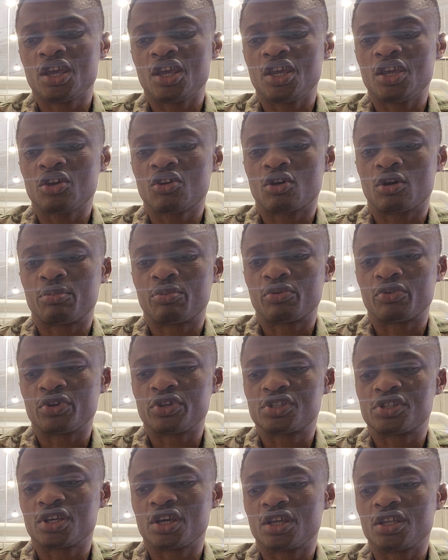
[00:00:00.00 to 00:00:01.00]

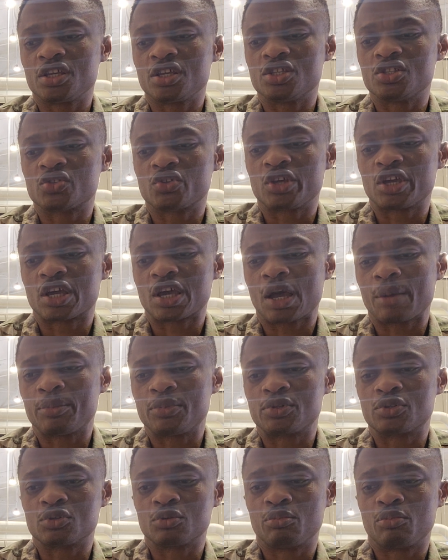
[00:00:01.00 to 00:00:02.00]
incorporated into a
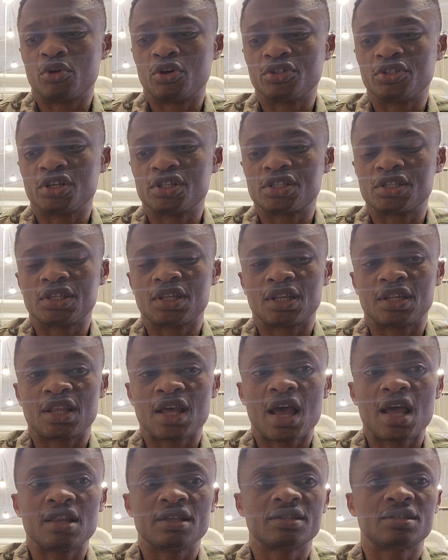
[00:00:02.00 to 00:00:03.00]
capital budgeting
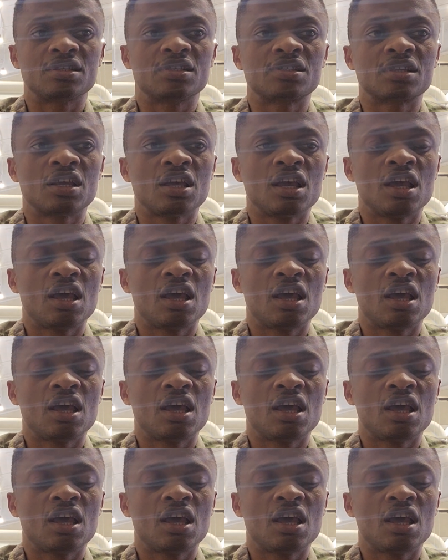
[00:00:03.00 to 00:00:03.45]
analysis?